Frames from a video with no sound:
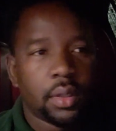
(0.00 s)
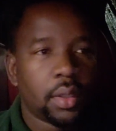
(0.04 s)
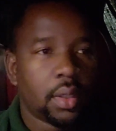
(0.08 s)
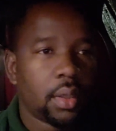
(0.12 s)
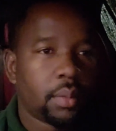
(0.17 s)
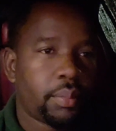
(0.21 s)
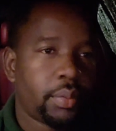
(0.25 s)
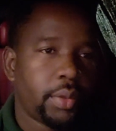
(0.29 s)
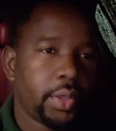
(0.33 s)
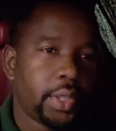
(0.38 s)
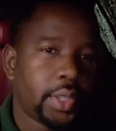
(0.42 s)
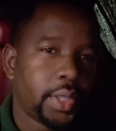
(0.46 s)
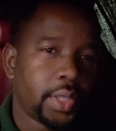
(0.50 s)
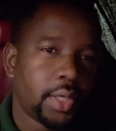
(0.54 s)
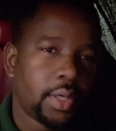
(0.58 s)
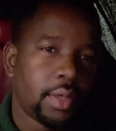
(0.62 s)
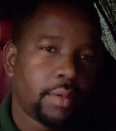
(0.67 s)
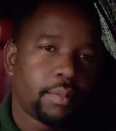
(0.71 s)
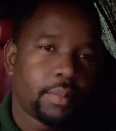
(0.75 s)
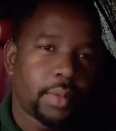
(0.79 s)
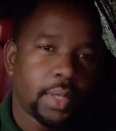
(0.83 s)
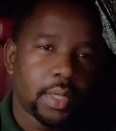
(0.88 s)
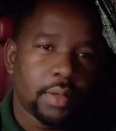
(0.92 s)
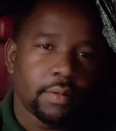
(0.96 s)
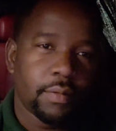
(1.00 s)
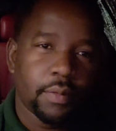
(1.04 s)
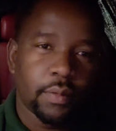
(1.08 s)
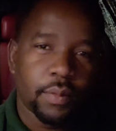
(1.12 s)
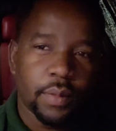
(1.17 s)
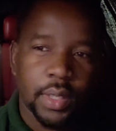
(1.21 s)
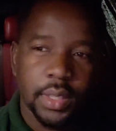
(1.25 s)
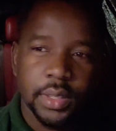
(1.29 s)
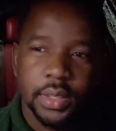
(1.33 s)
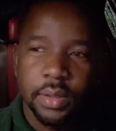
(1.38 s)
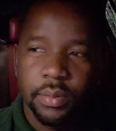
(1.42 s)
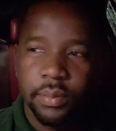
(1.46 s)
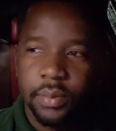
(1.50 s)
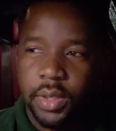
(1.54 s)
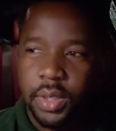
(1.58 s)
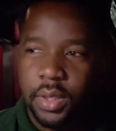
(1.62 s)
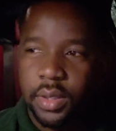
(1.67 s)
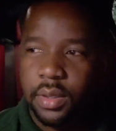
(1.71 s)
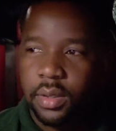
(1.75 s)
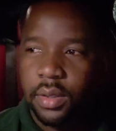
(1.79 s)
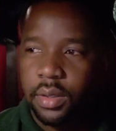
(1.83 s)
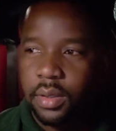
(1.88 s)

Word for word: I appreciate everybody for watching, man.